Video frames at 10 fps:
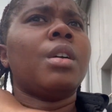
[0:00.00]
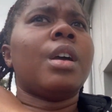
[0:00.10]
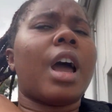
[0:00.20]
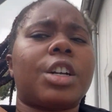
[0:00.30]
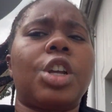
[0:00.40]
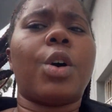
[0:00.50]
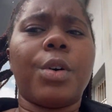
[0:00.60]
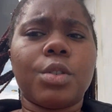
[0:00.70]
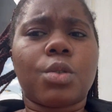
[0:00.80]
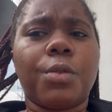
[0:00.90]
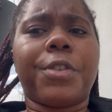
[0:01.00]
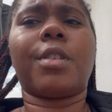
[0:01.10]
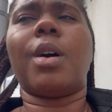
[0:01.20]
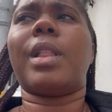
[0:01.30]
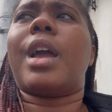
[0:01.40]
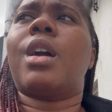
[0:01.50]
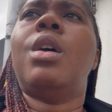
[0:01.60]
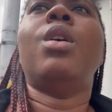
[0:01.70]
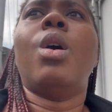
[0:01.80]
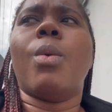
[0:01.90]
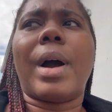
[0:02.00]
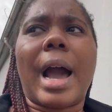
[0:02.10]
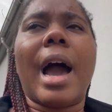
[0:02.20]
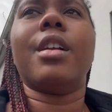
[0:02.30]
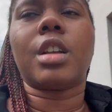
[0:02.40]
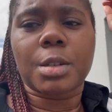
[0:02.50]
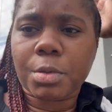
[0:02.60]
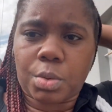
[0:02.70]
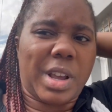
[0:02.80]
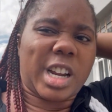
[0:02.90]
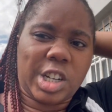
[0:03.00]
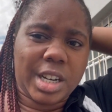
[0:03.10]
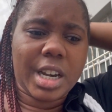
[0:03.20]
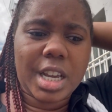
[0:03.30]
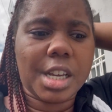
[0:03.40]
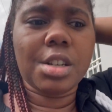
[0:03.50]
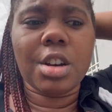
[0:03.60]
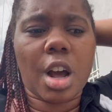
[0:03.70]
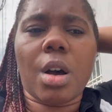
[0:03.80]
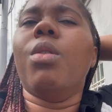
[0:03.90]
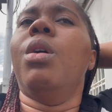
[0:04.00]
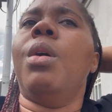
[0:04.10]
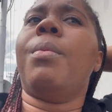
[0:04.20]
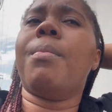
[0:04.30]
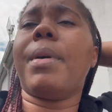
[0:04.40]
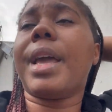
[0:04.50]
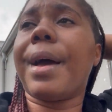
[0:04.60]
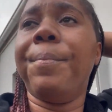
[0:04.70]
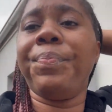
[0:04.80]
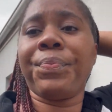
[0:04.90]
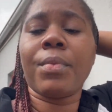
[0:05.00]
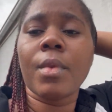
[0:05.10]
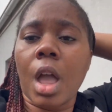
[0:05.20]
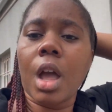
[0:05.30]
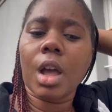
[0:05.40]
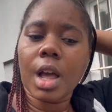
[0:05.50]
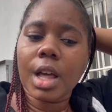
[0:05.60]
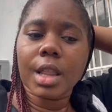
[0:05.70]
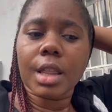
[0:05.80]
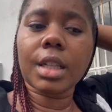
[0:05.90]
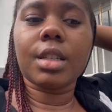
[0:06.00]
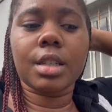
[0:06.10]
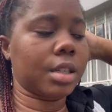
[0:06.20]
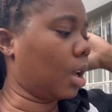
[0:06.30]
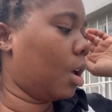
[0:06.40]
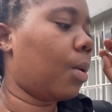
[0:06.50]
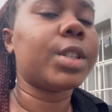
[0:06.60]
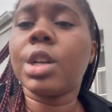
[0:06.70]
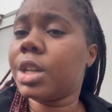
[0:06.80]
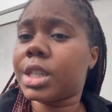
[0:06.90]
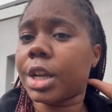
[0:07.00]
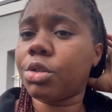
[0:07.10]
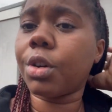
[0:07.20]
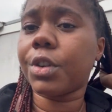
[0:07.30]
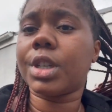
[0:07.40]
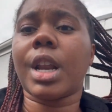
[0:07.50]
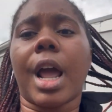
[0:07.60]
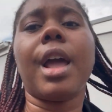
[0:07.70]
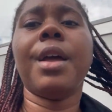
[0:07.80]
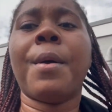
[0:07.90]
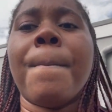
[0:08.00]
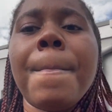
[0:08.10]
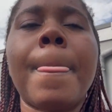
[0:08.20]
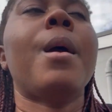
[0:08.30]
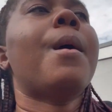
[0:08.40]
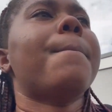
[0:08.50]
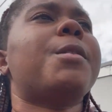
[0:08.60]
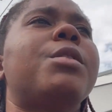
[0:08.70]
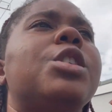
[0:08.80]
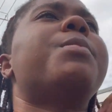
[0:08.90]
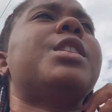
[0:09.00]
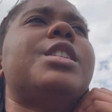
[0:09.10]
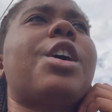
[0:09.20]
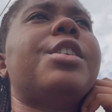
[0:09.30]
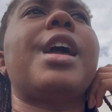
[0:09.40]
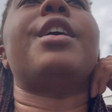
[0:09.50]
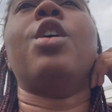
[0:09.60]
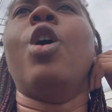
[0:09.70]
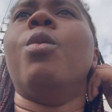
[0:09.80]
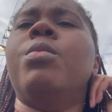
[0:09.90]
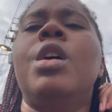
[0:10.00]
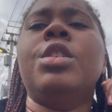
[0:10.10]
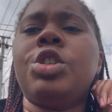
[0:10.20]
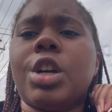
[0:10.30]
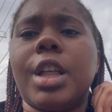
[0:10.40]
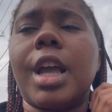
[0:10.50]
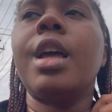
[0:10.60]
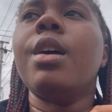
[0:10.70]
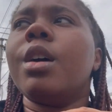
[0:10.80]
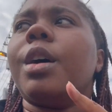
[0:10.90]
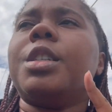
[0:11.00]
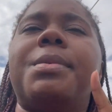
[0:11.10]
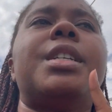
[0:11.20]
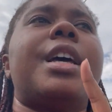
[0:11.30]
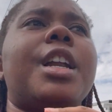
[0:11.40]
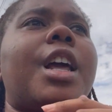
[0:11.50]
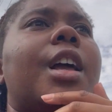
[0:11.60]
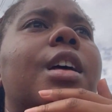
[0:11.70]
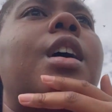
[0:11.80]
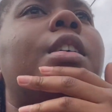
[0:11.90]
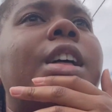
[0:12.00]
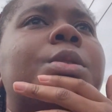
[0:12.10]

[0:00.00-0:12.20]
actually going to school, figure out like what kind of textbooks we actually need, you know. But yeah, that's on the schedule for today. Pretty much just spent the entire day at home chilling. I was busy editing last